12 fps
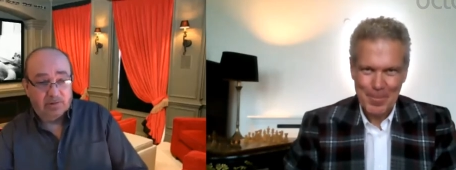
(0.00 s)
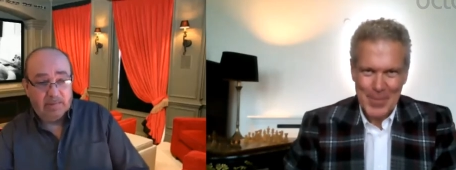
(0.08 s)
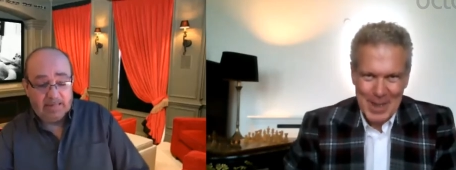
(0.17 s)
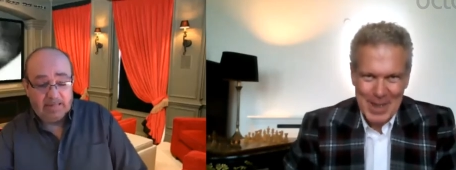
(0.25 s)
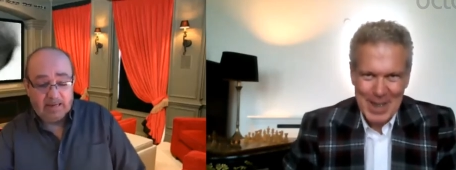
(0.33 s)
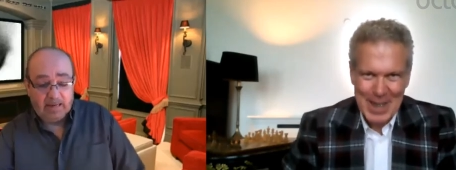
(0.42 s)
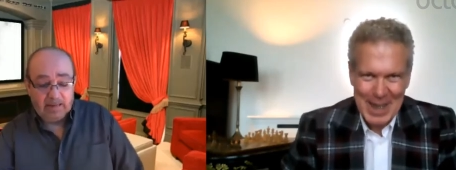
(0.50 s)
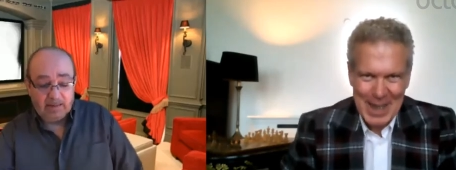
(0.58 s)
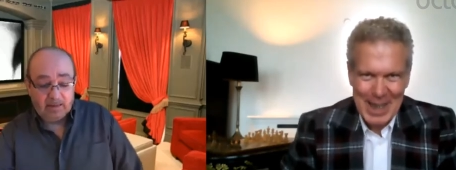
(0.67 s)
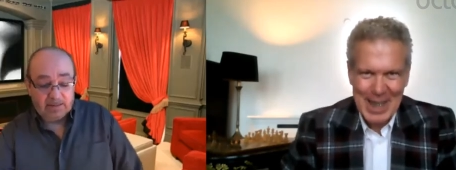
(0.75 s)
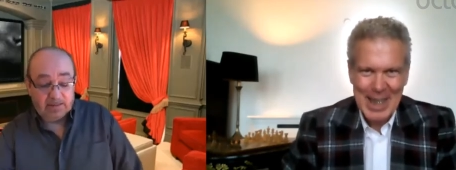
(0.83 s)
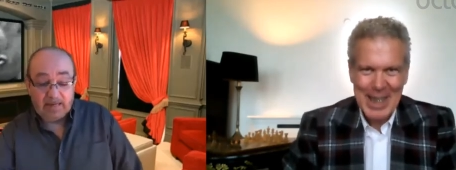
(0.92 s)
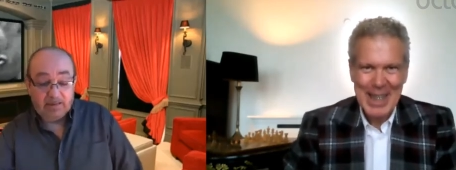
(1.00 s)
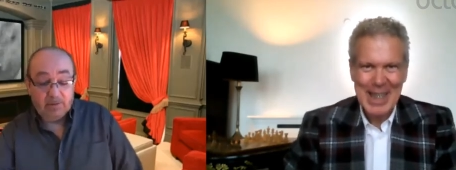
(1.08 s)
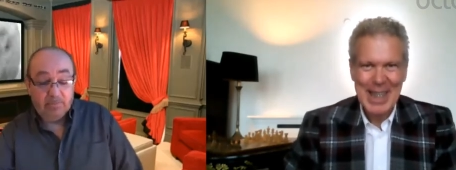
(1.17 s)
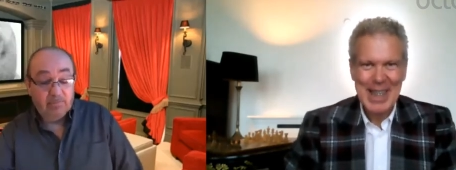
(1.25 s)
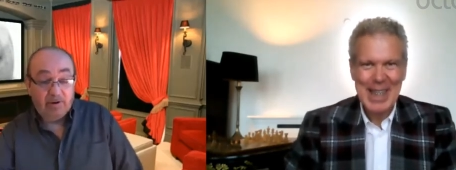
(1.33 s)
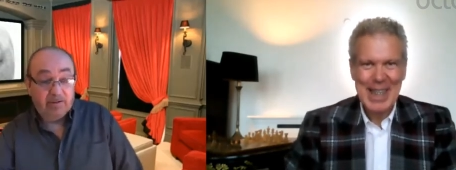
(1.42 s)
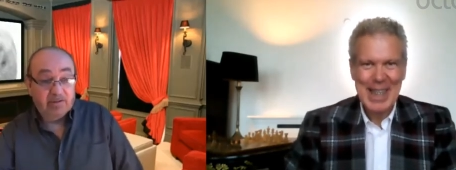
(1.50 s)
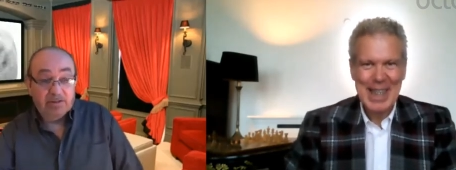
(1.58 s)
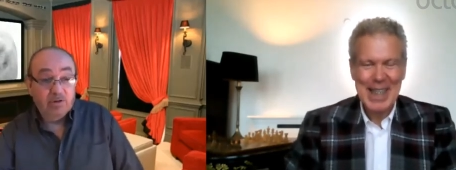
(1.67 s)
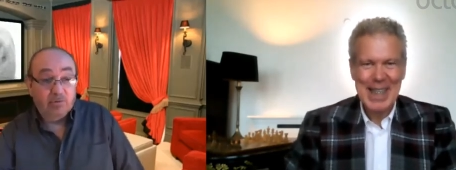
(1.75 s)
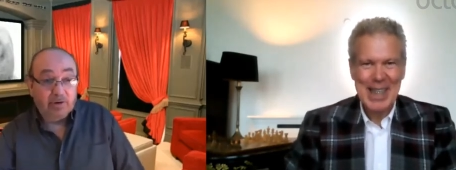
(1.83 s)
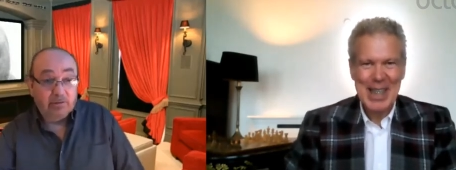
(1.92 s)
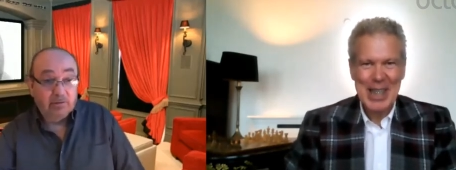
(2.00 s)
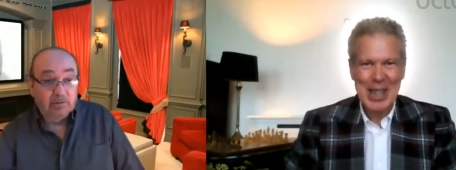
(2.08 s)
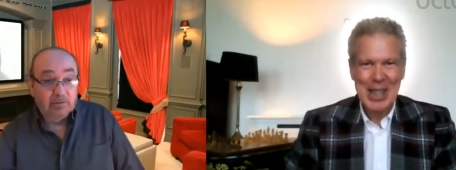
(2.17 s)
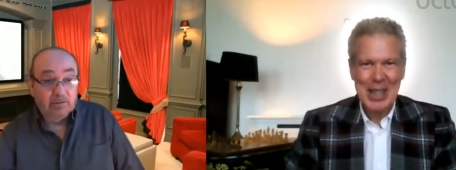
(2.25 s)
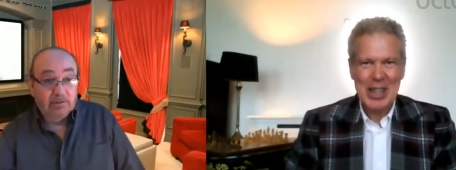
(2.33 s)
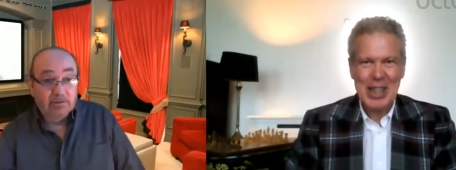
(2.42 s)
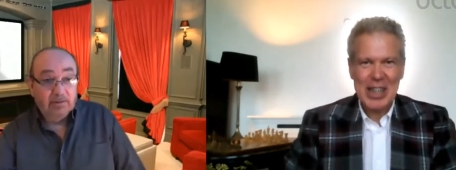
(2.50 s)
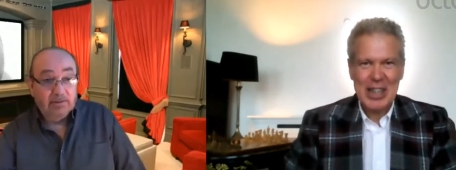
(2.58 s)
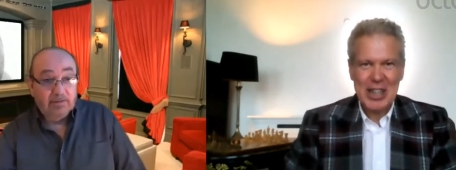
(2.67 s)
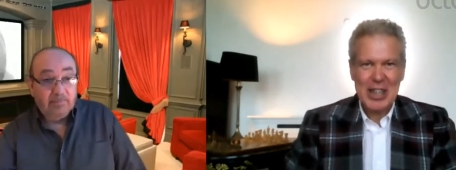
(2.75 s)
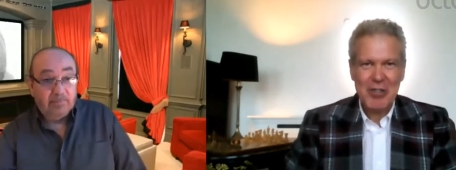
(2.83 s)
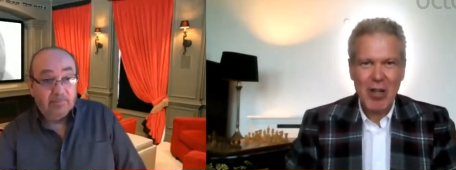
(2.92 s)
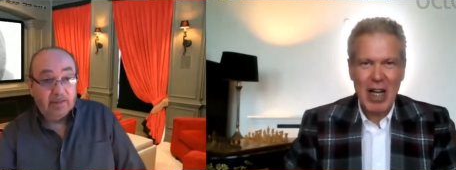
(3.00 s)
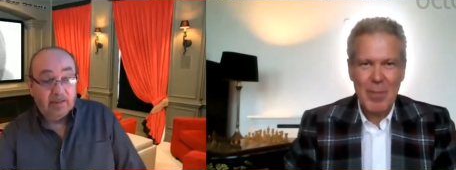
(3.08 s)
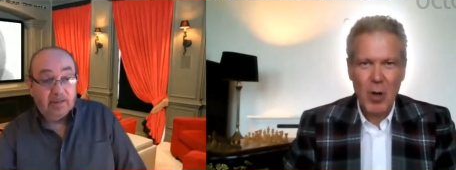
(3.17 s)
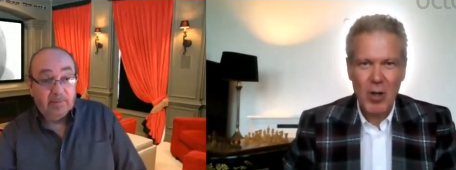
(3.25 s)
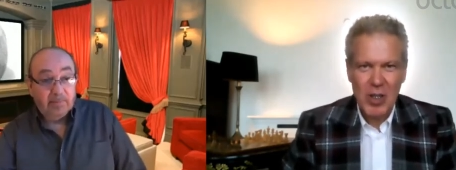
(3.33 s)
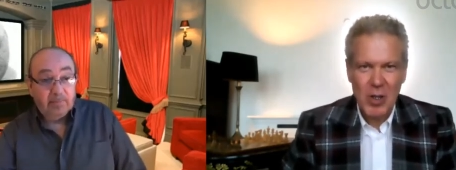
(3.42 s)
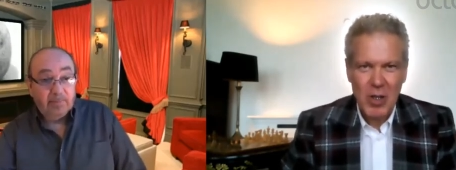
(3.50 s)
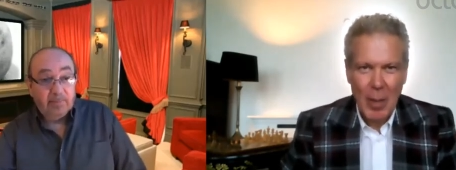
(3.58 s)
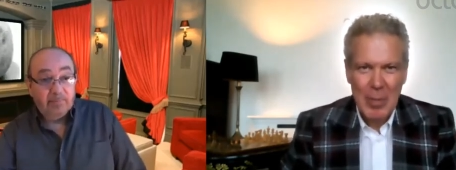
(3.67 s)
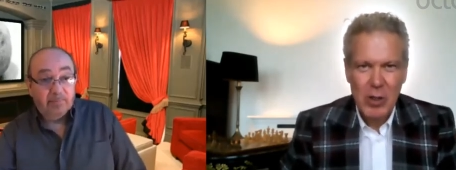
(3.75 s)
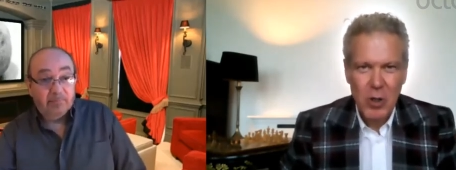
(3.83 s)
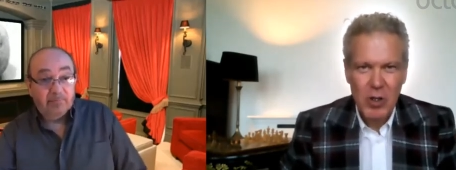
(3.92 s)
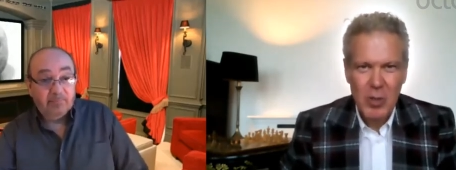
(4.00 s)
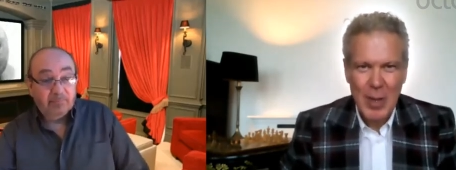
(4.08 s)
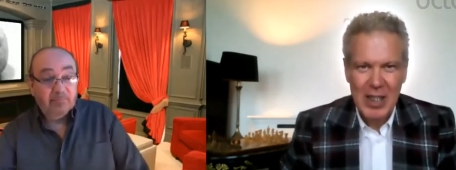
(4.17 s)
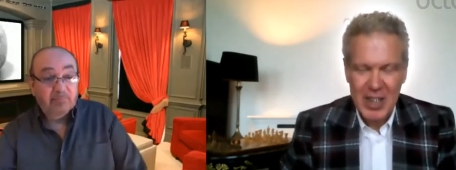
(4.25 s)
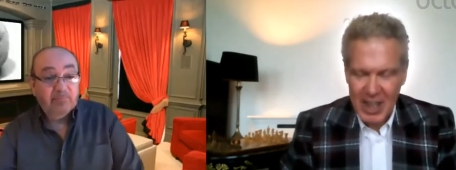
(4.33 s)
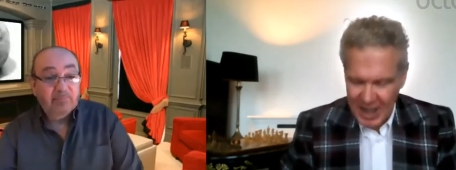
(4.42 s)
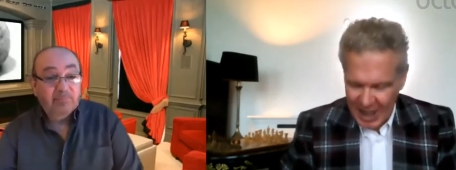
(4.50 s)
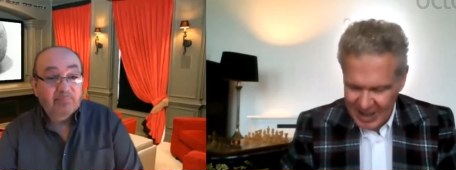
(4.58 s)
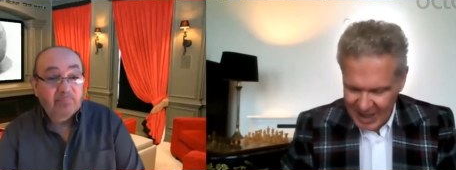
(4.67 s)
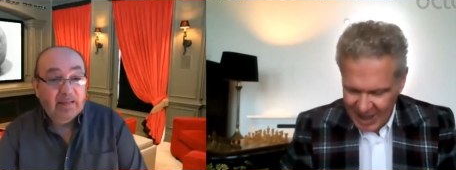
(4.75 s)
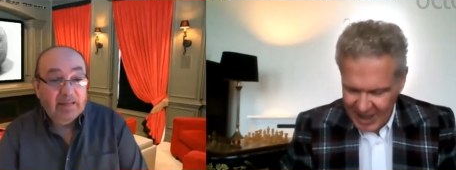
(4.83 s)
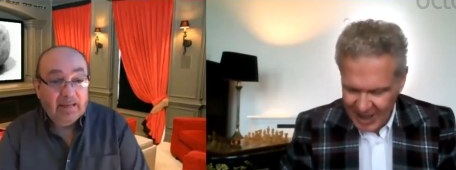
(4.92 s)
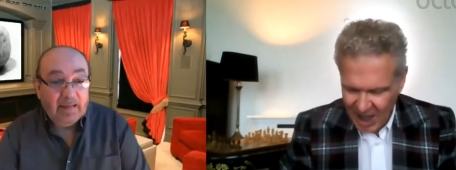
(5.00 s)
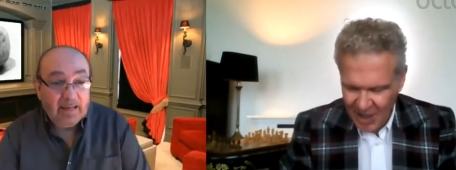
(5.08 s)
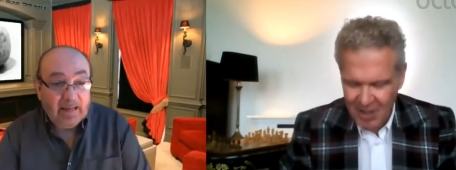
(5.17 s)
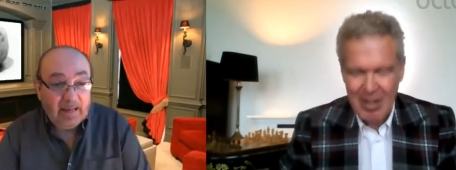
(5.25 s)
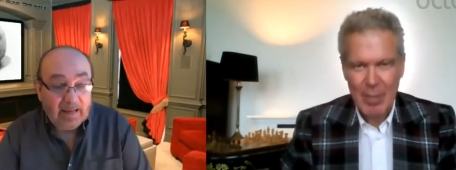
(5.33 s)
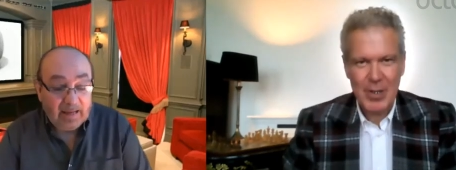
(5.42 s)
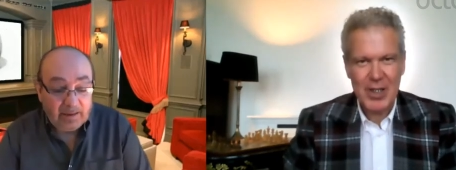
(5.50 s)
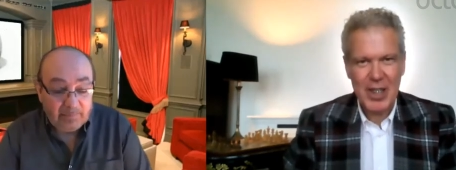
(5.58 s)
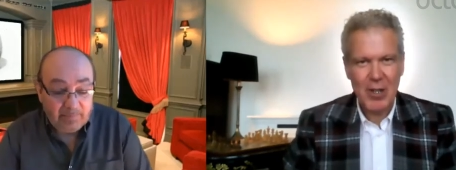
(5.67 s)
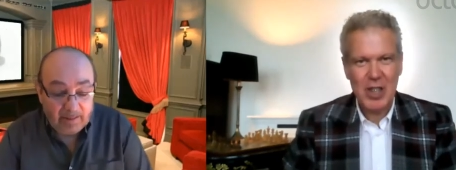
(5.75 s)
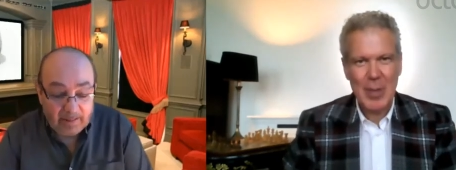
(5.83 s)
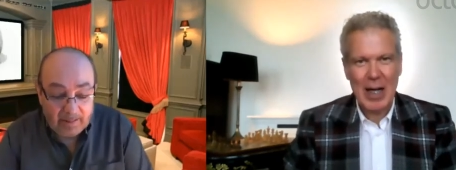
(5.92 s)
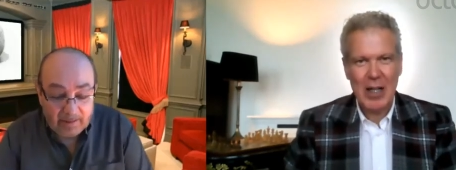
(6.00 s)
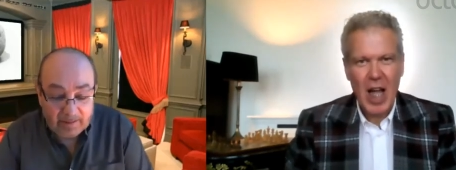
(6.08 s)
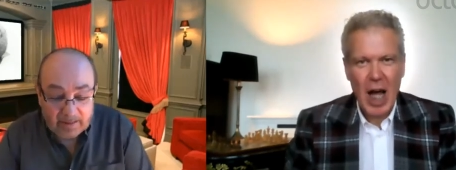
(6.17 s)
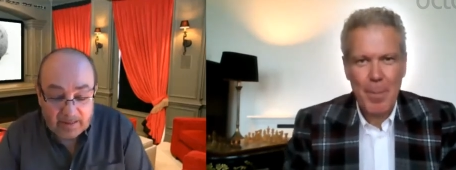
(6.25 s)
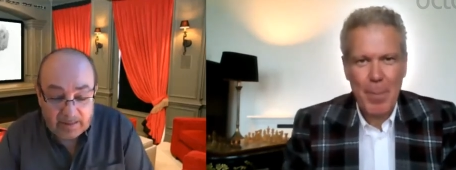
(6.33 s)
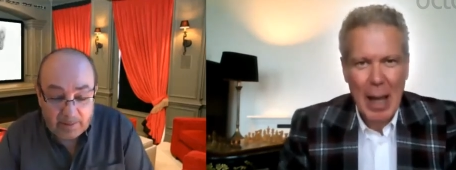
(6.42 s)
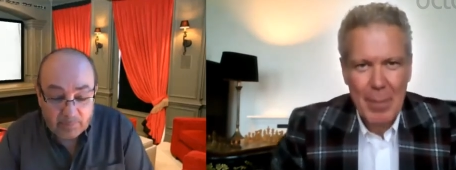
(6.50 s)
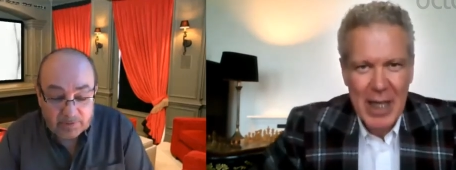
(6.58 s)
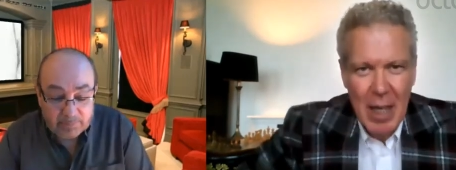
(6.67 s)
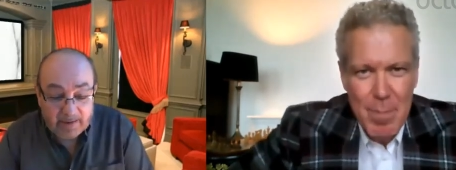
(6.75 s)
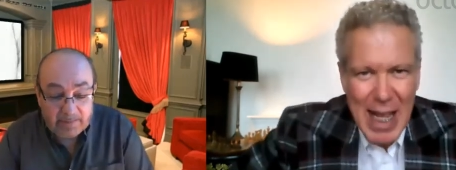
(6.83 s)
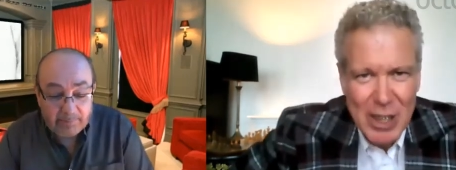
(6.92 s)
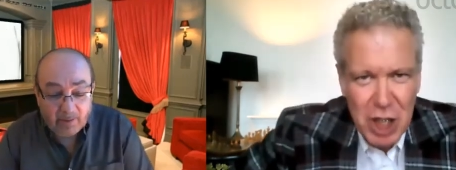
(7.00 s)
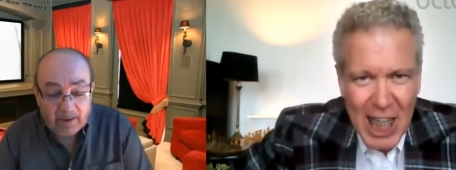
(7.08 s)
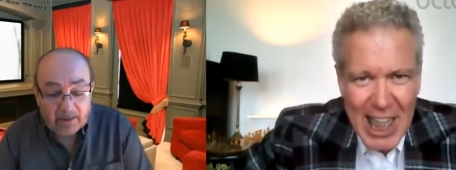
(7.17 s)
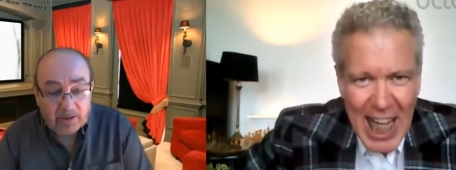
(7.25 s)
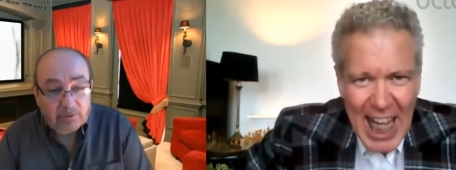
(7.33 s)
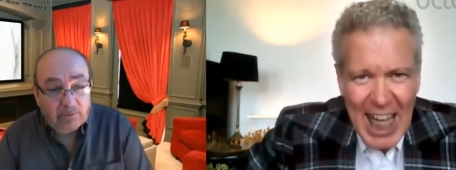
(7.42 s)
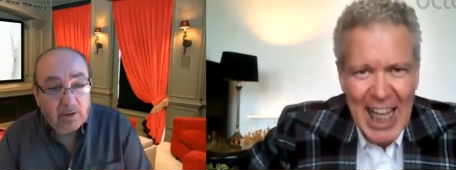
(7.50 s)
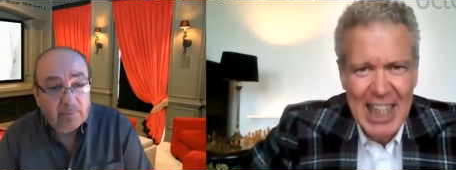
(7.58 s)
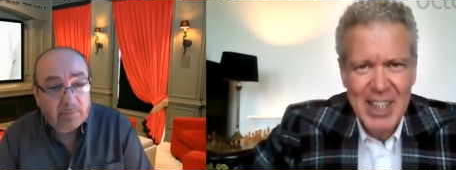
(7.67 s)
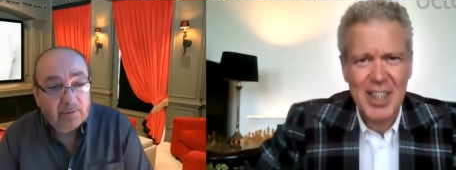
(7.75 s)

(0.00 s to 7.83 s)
Speaker 1: And, and I just said to him, Ray, this is not real.
Speaker 2: To just describe what you, I mean, you talked about in, in, in other um, it was made by a Um,